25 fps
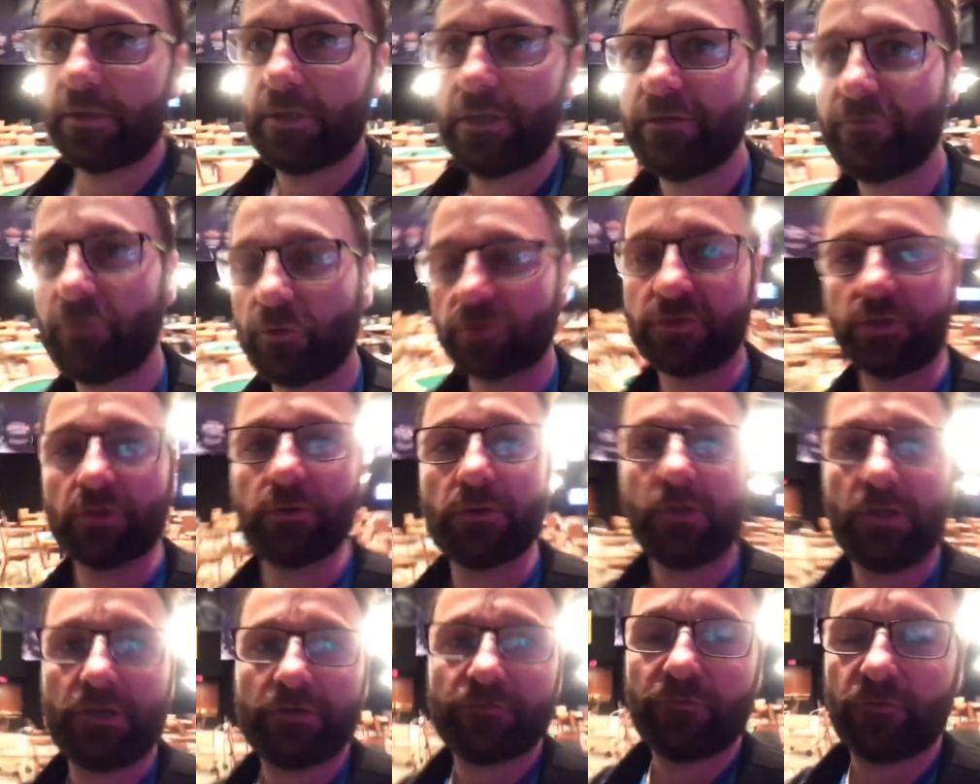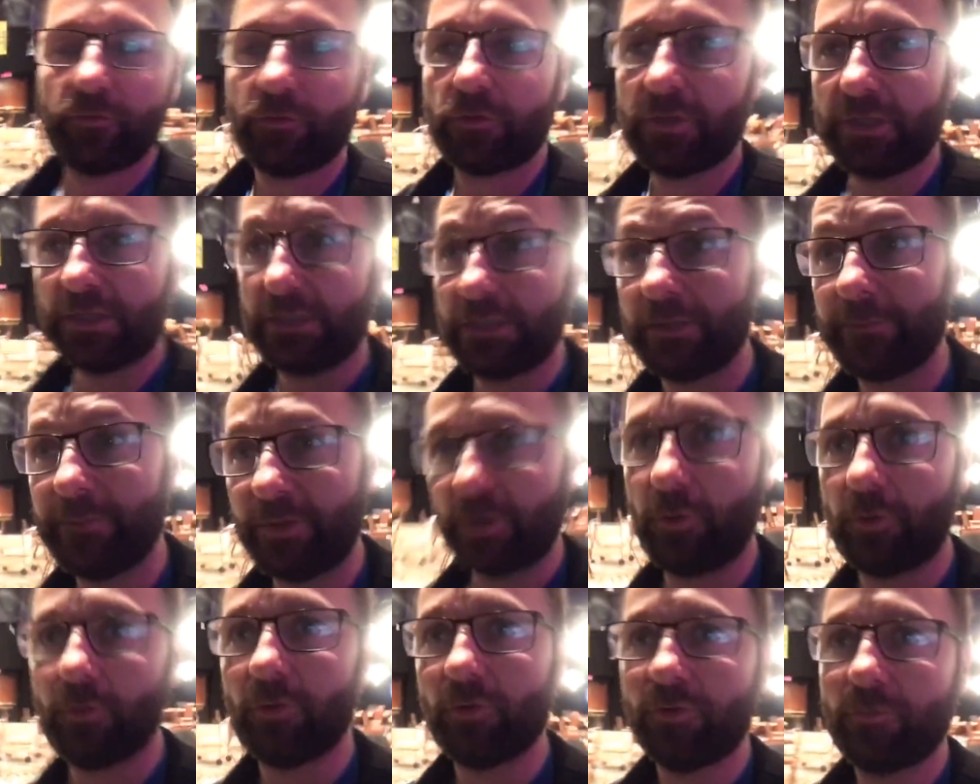Ivo in
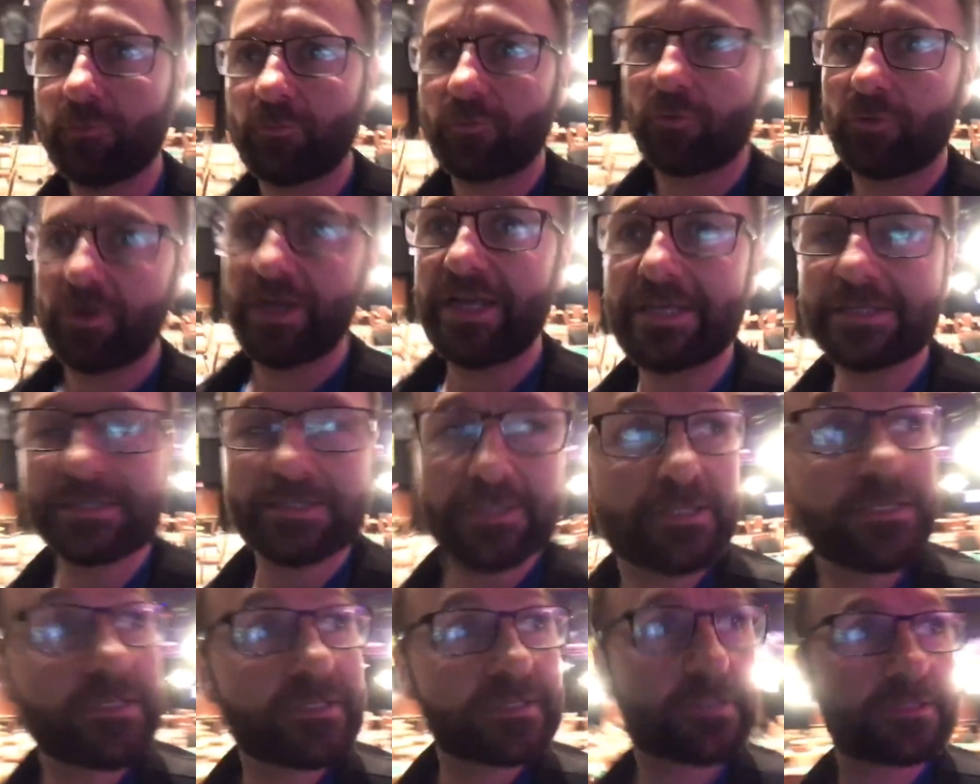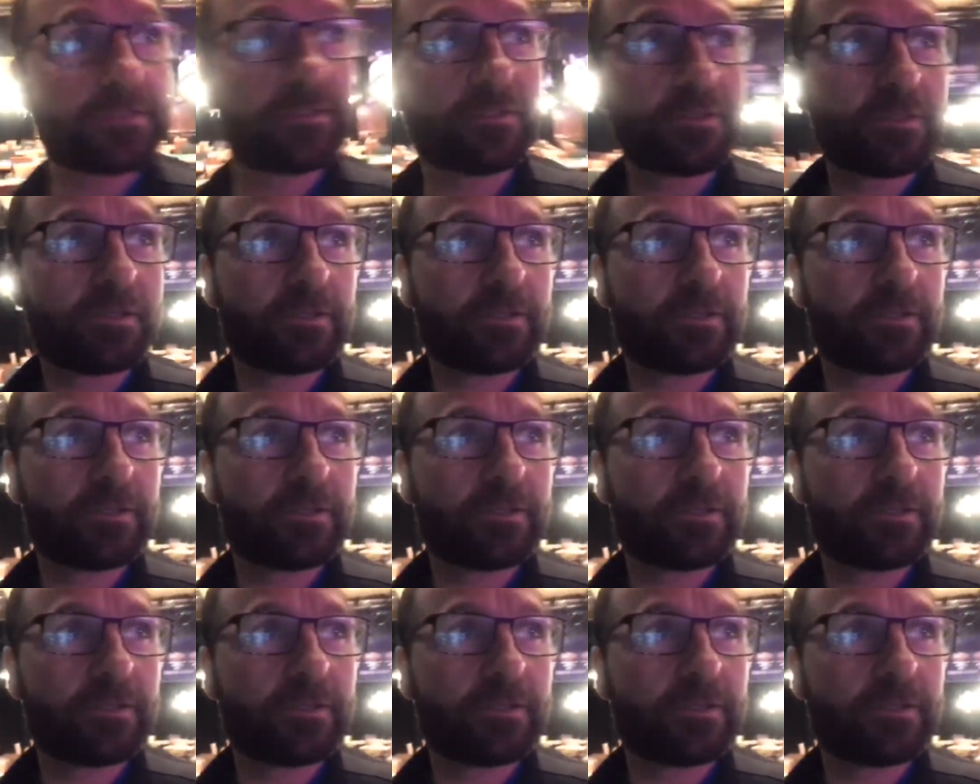limit hold'em raises